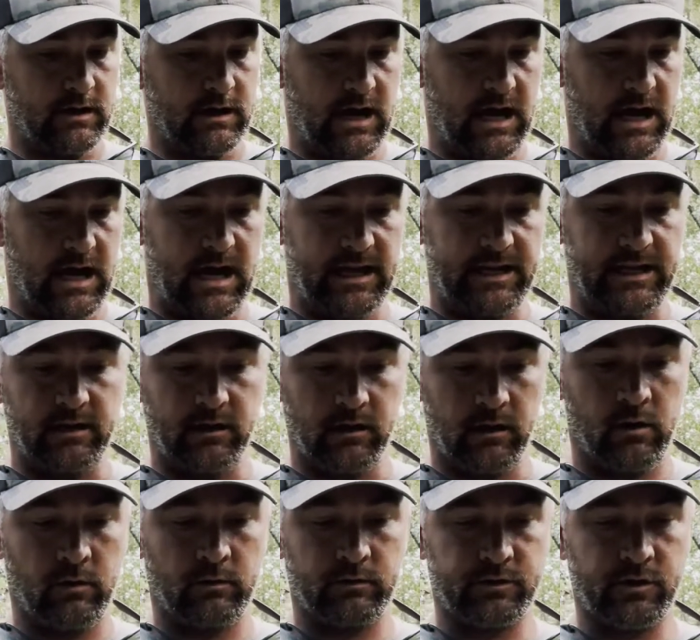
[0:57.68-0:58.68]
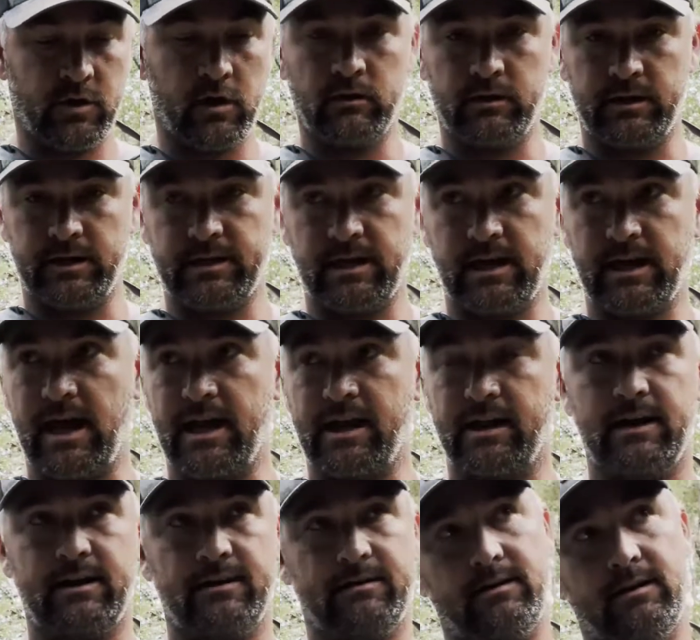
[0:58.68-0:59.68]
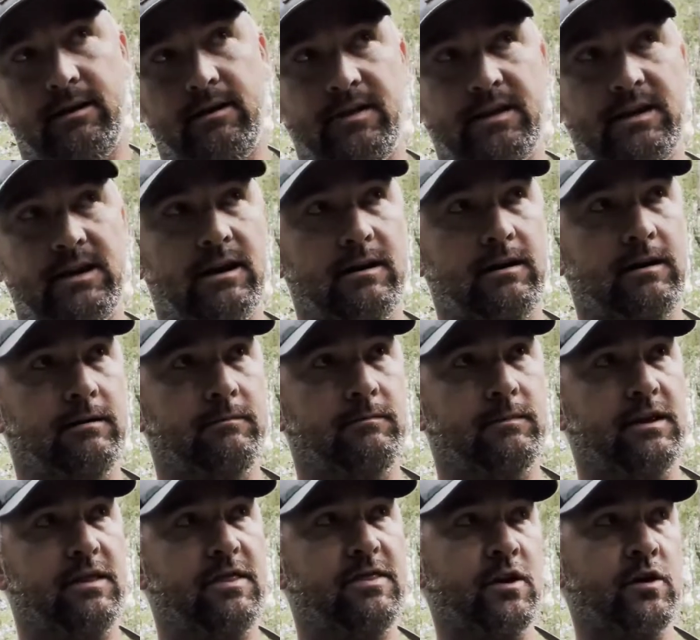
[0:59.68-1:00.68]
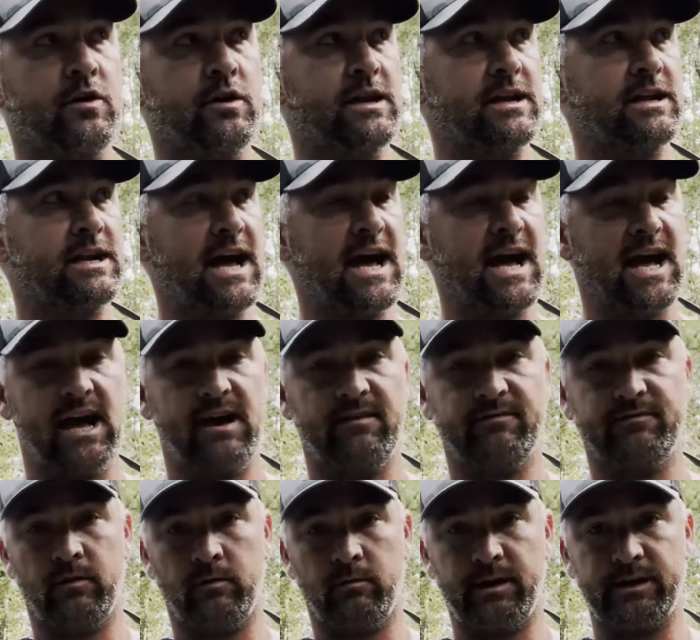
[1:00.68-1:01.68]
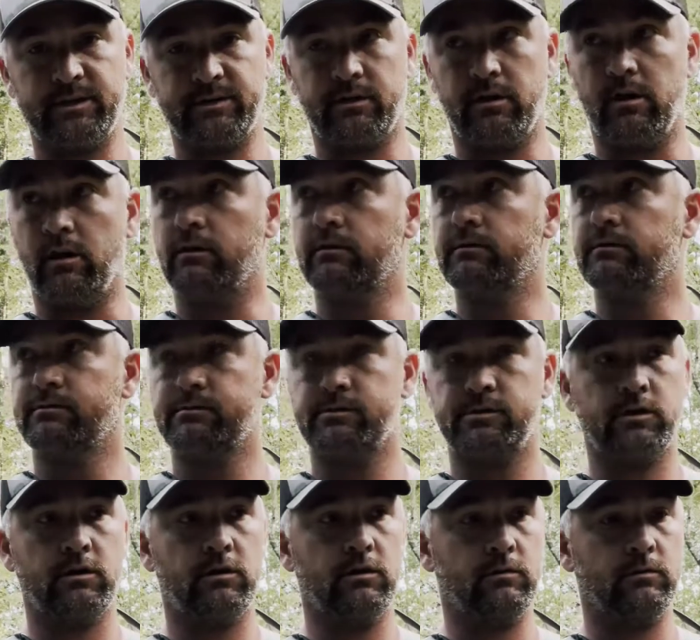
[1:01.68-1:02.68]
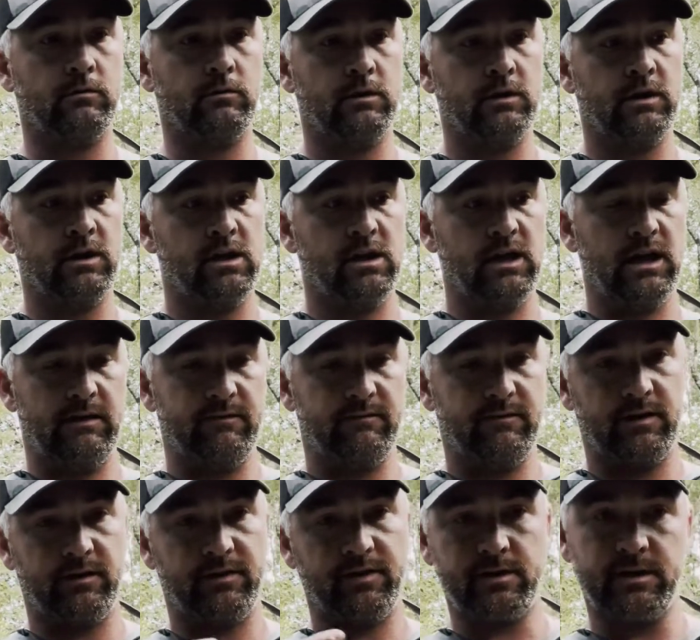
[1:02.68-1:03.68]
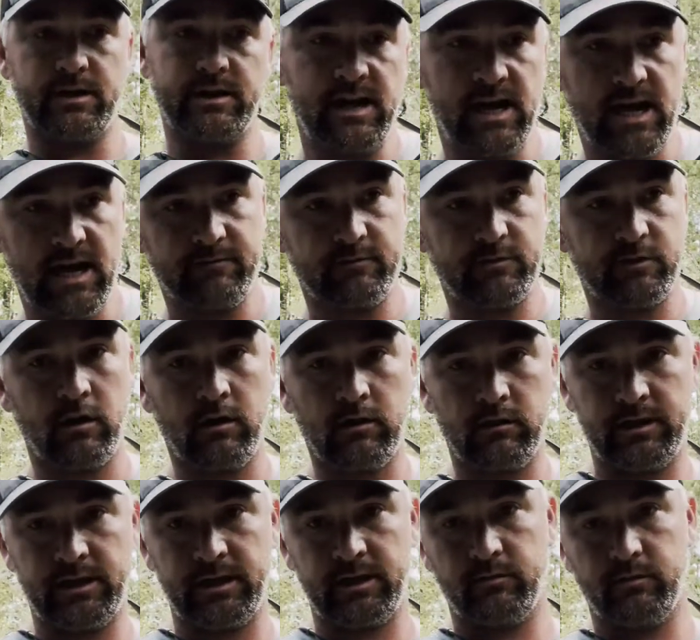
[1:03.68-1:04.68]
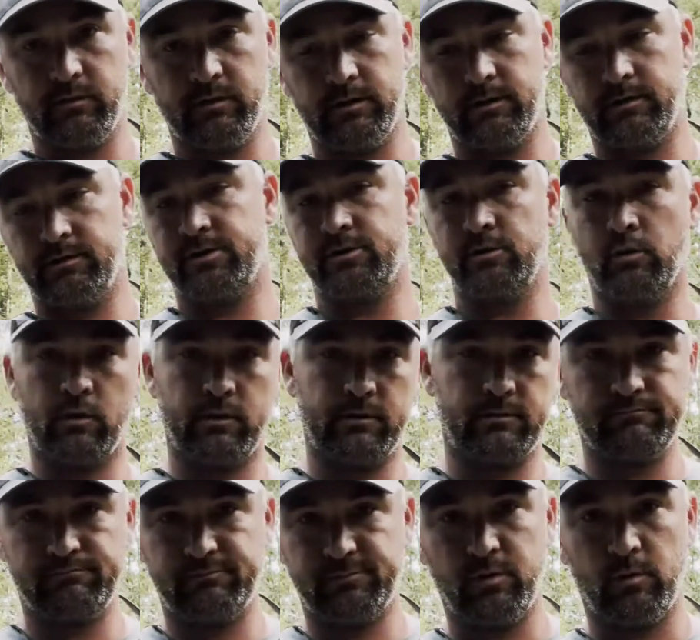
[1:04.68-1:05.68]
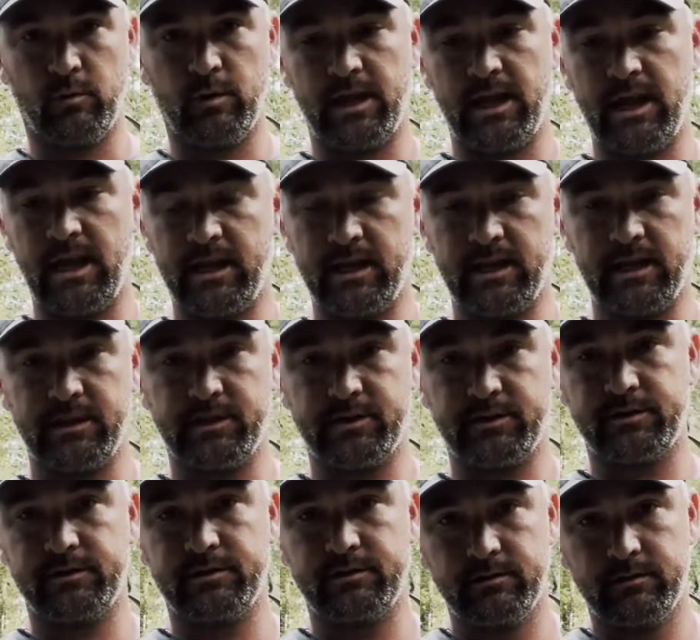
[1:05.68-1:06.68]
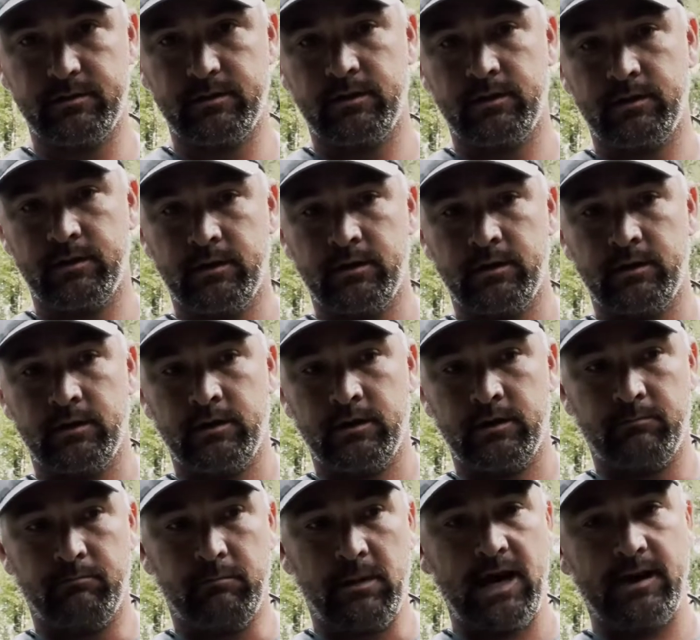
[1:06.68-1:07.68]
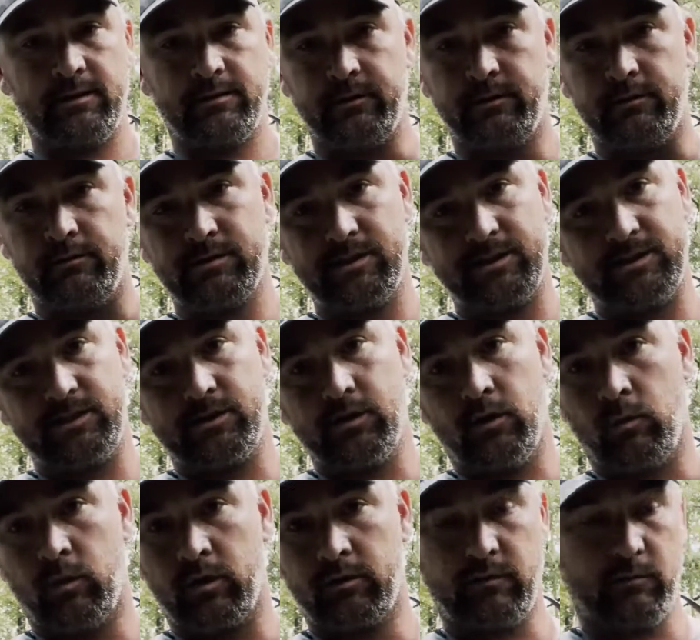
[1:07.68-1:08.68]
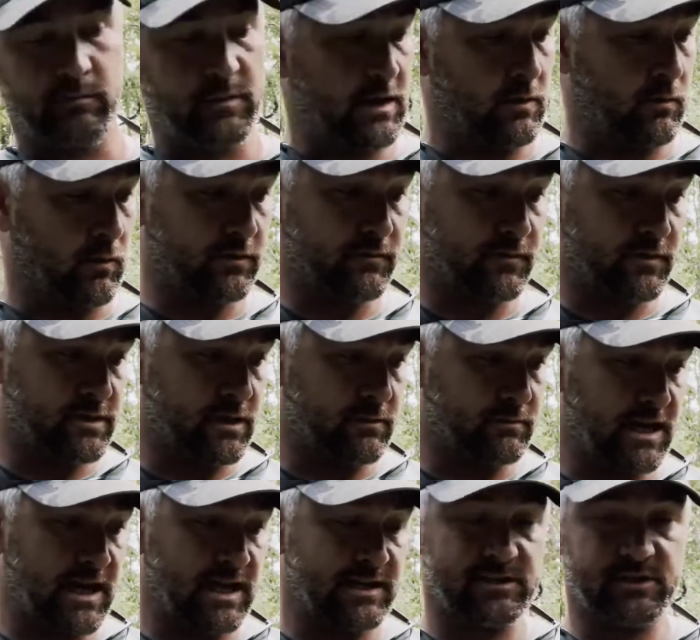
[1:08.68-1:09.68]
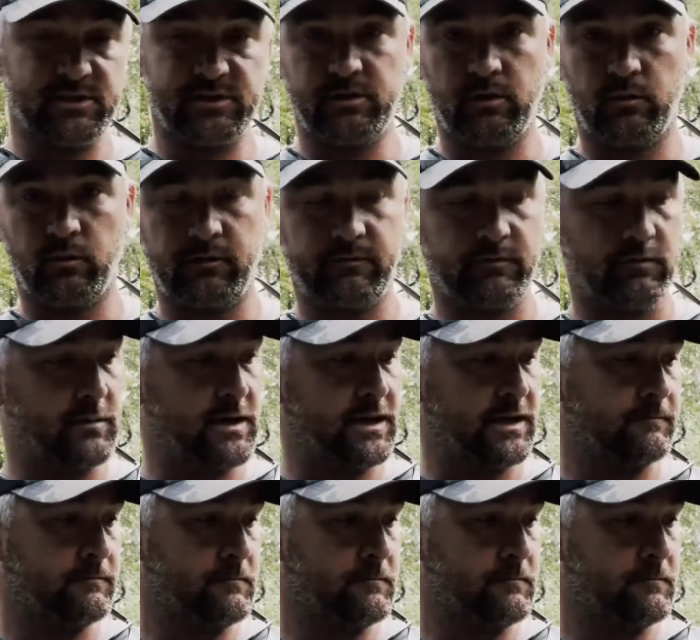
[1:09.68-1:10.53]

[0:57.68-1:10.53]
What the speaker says: I need a long draw length. I think I'm at 30 and a half my draw. So if a 30 and a half draw length with a short 28-inch Matthews, it just don't work for me. It works for some guys, it just don't work for me.